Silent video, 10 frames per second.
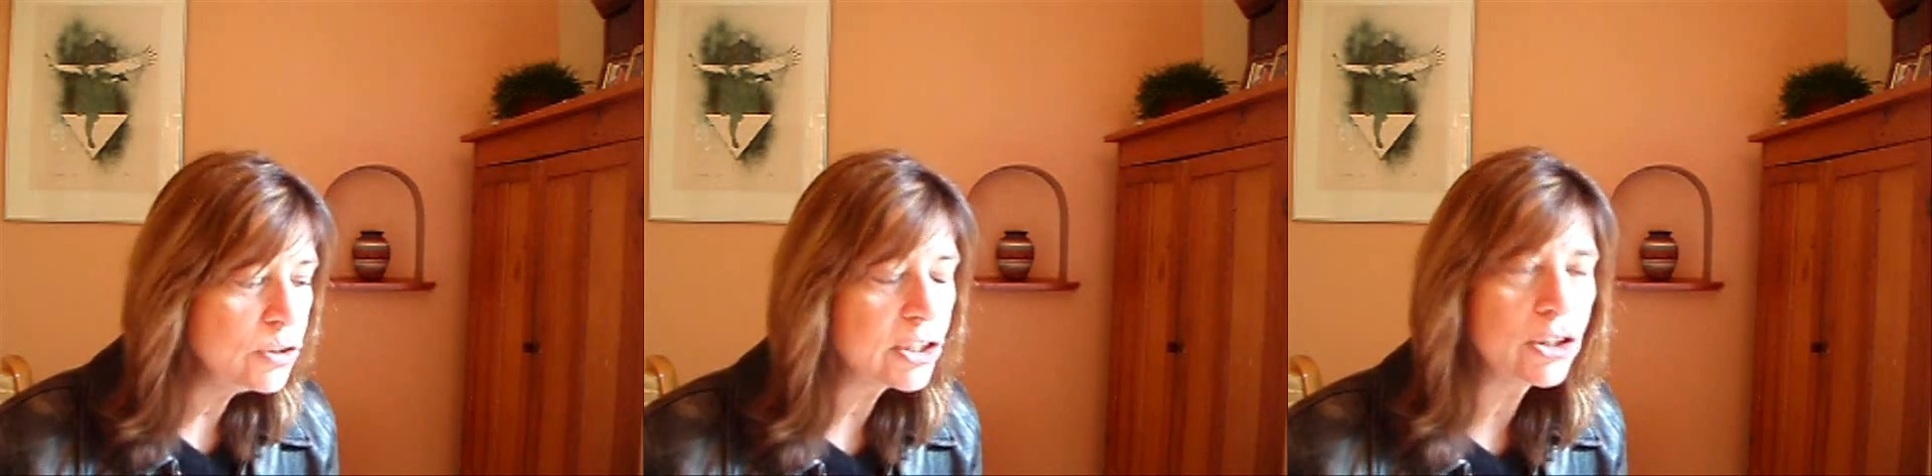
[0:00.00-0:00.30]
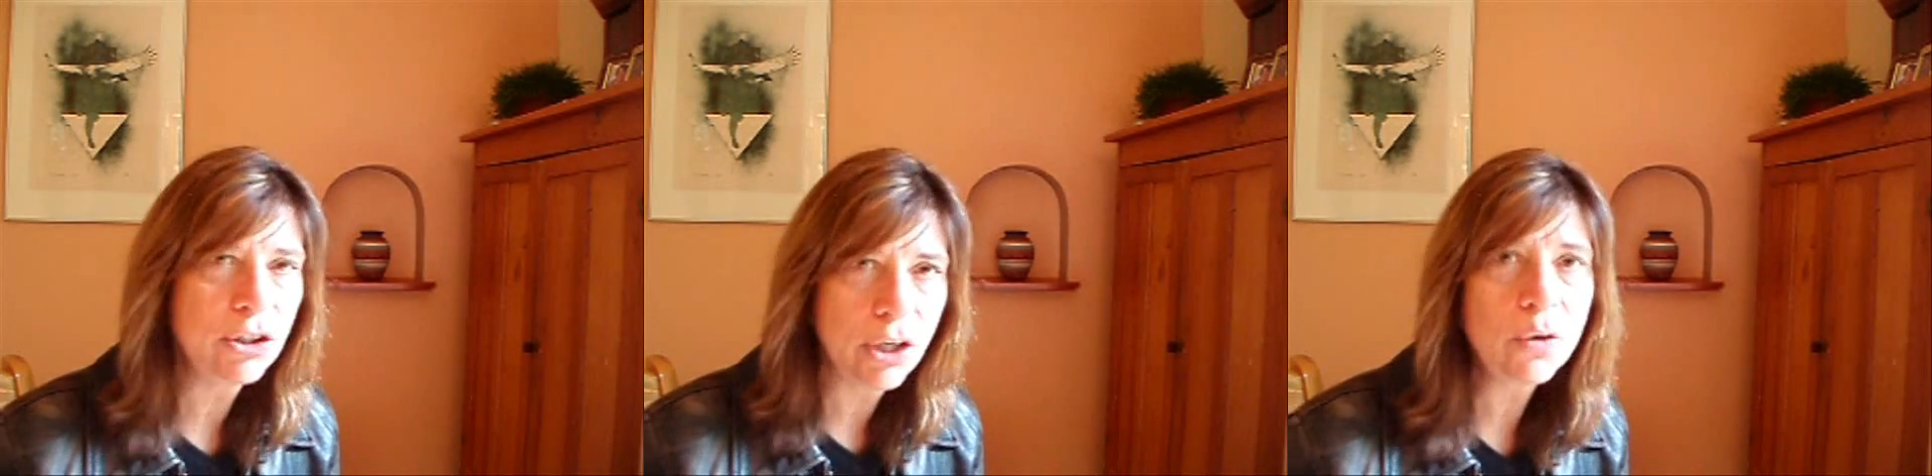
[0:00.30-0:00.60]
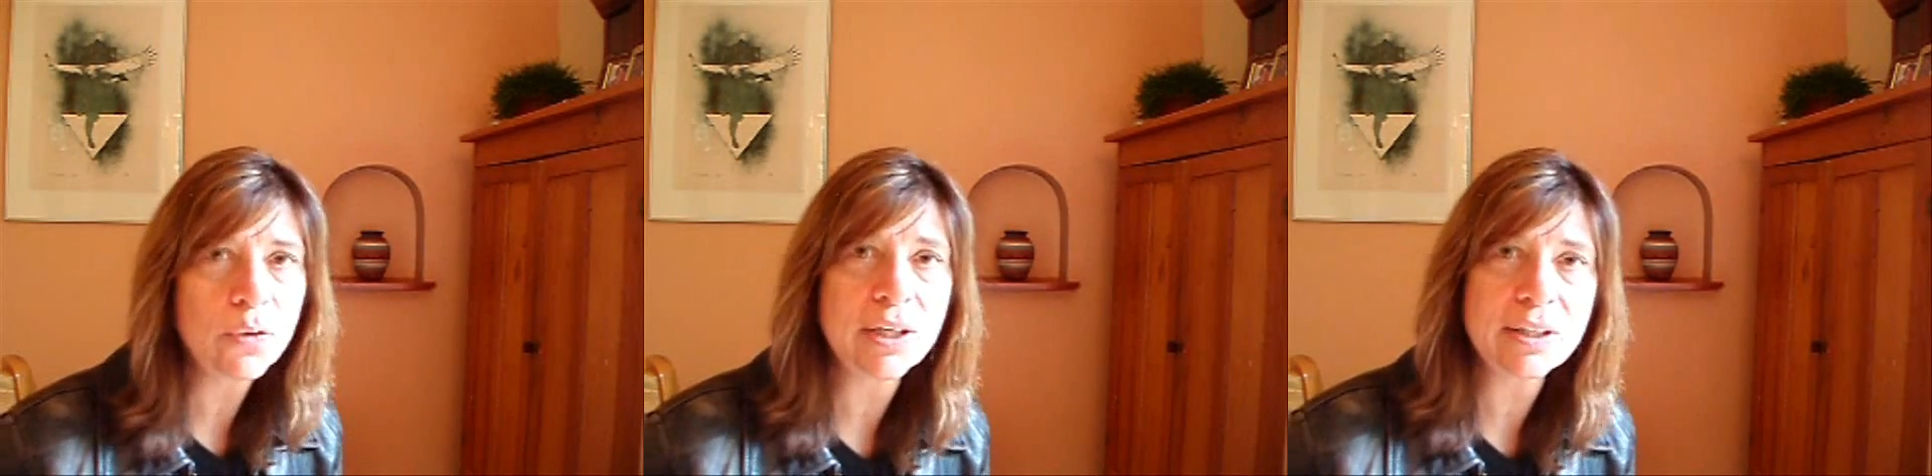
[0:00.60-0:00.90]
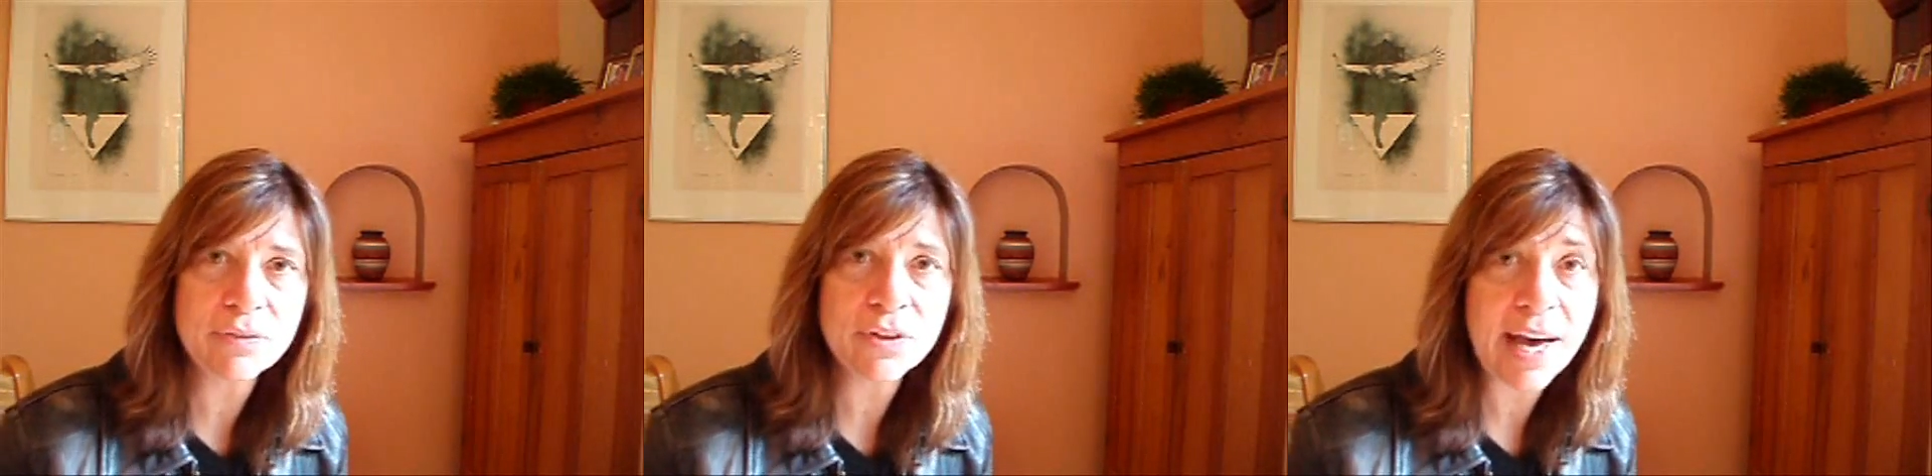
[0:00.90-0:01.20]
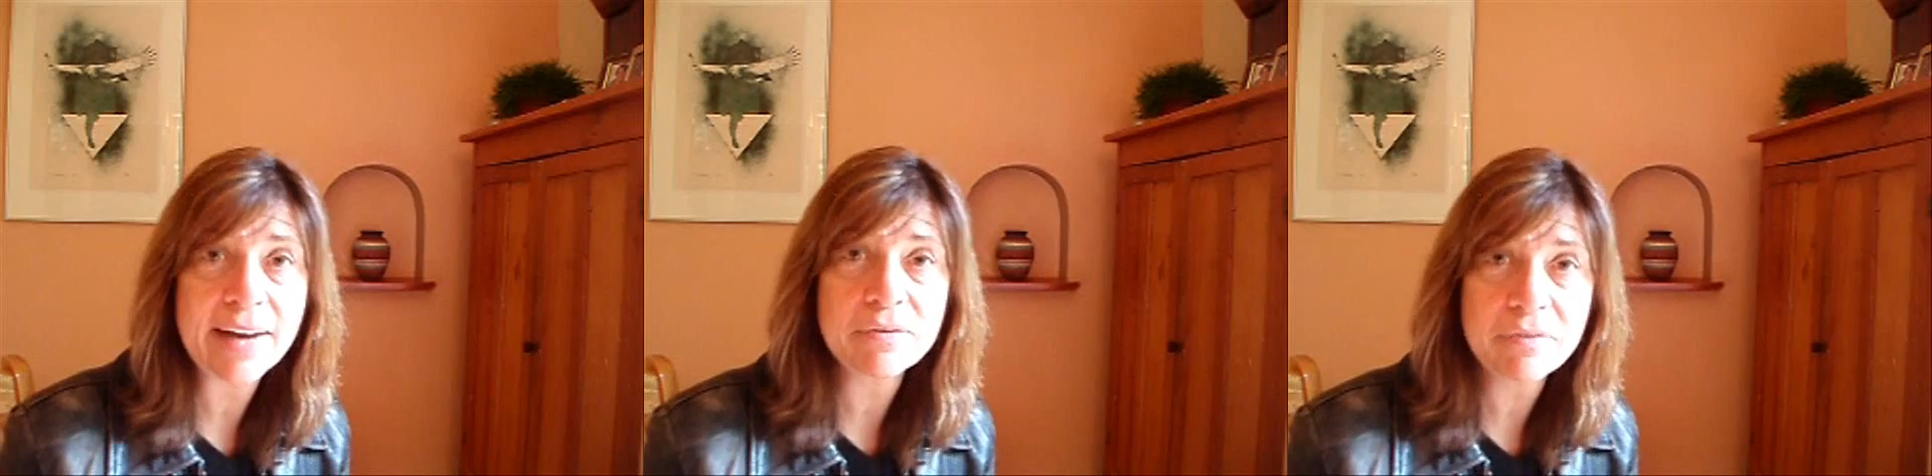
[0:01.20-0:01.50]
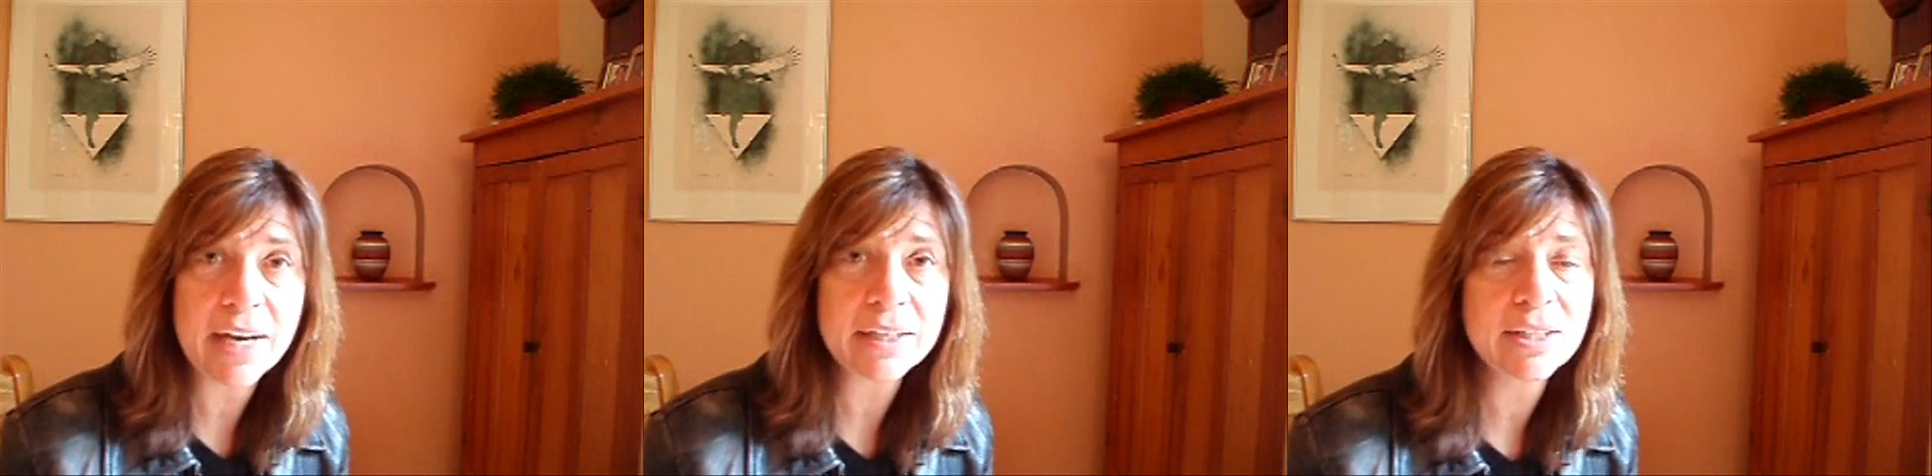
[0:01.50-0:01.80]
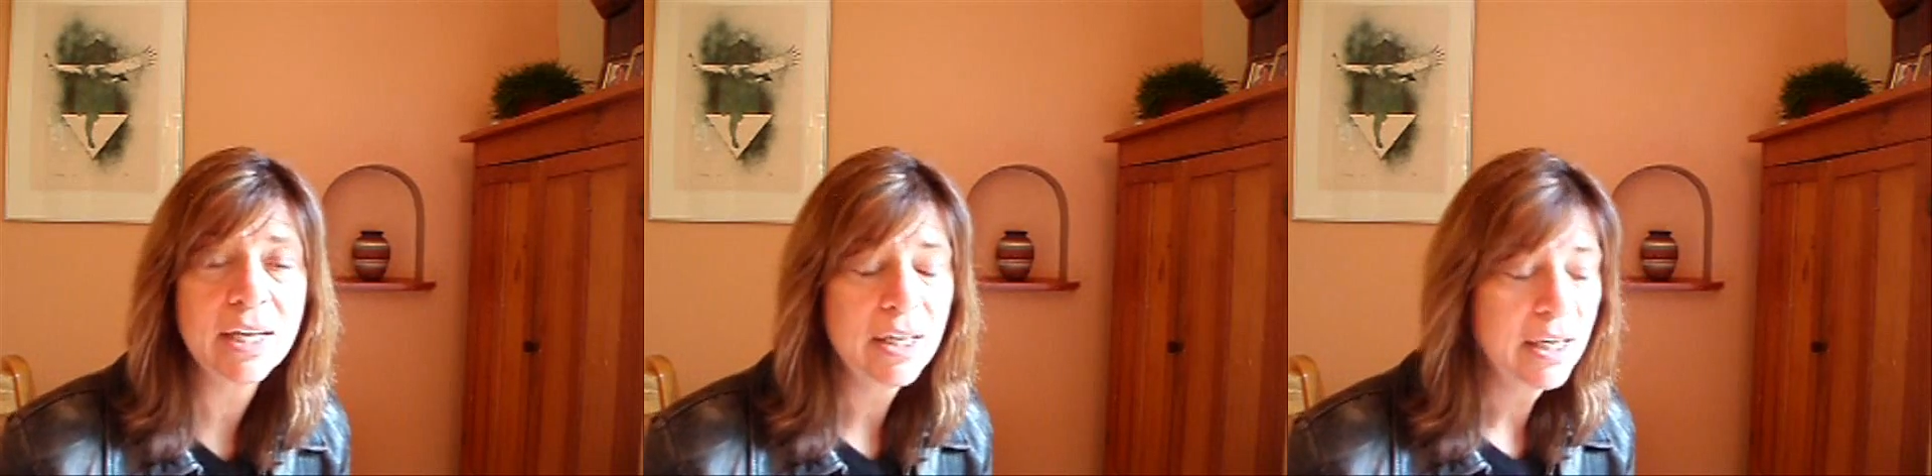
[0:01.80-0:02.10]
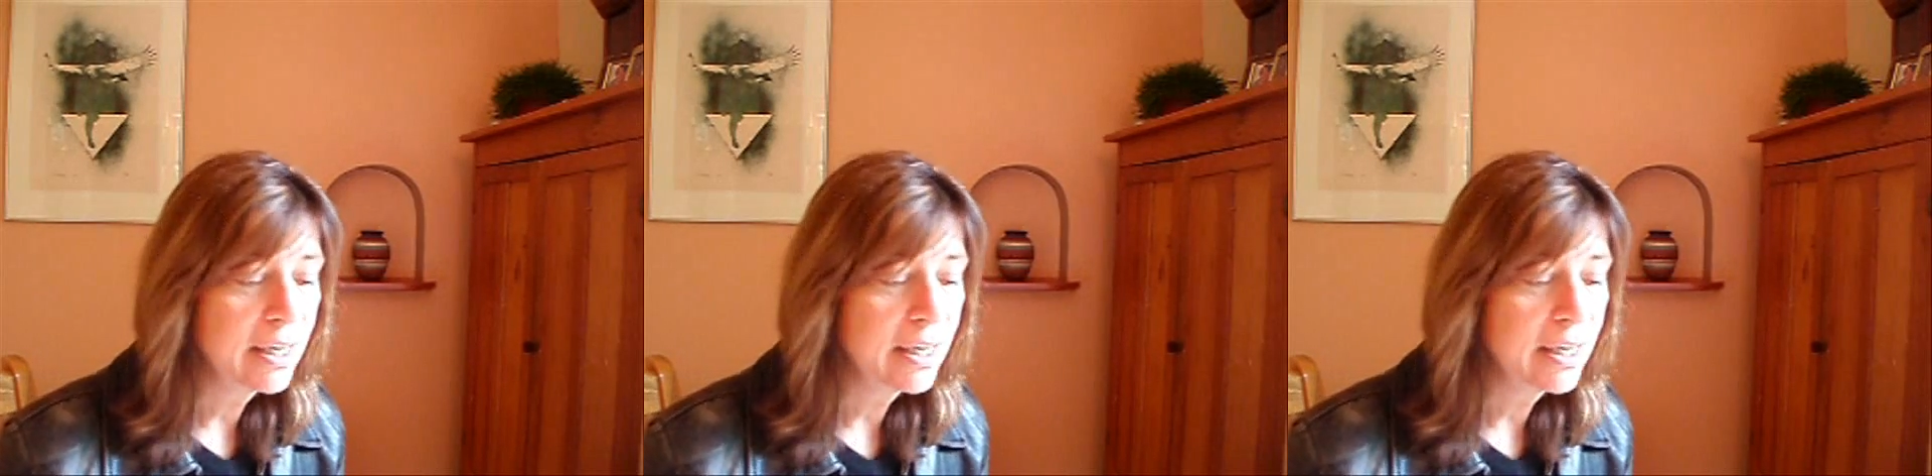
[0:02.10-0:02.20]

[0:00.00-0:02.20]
you just know that for that effect